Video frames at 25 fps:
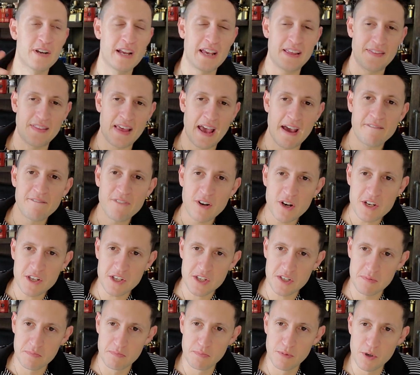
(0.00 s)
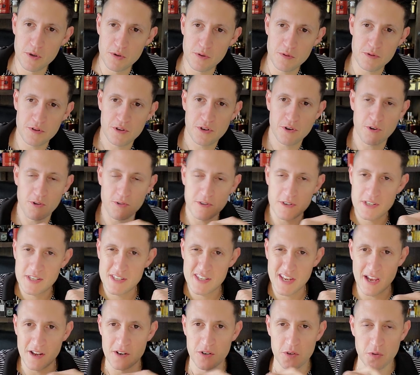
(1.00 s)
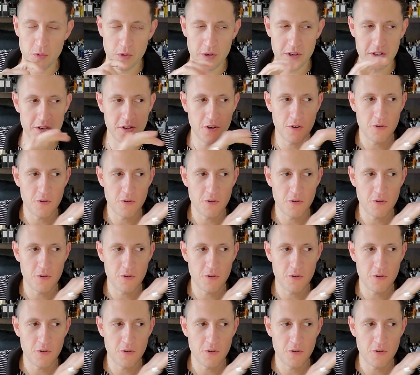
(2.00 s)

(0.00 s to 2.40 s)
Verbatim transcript: and that very smooth sandalwood.